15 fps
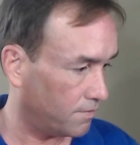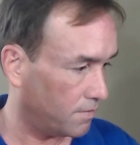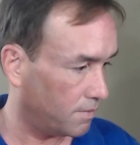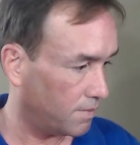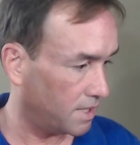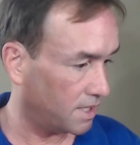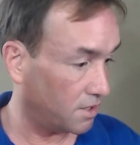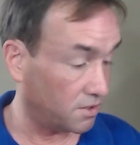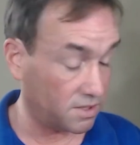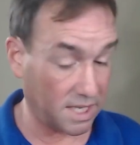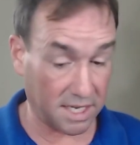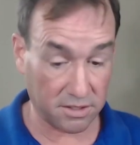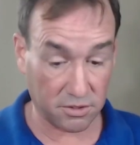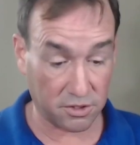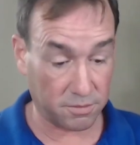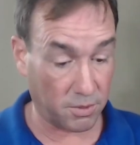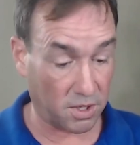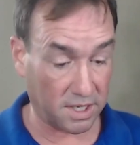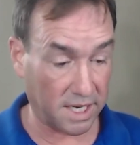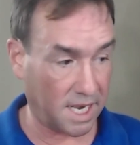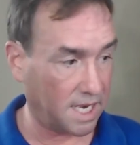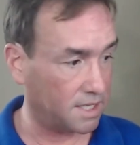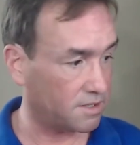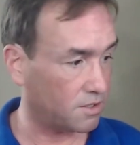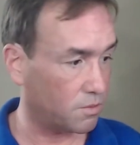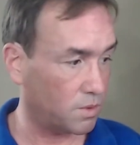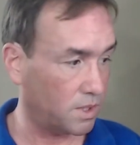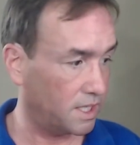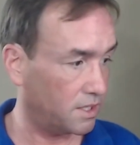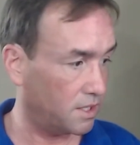But those guys are smart guys. They're
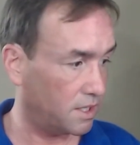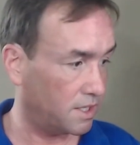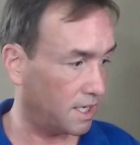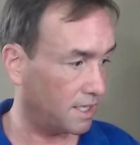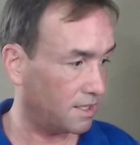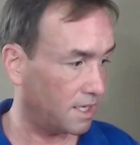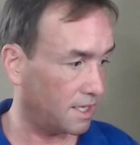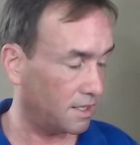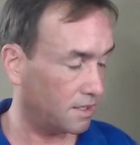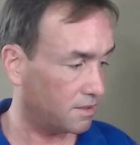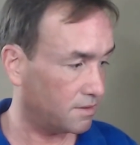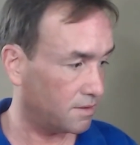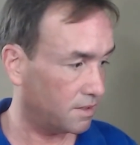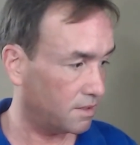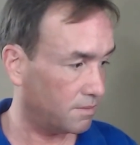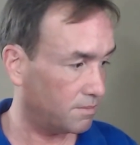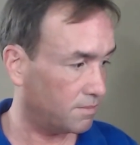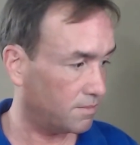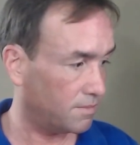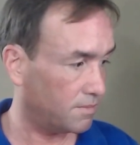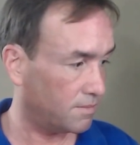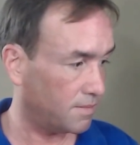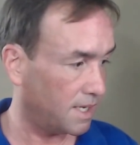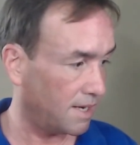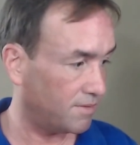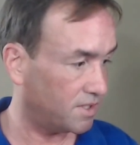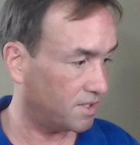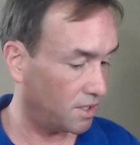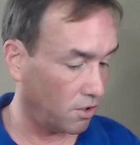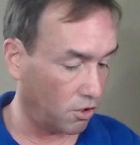really good. I haven't
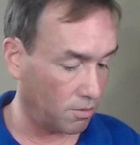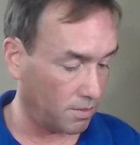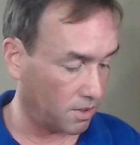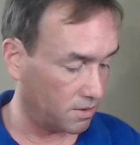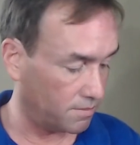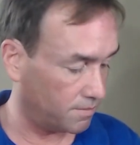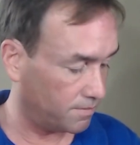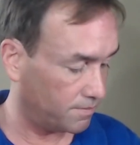seen Ohm on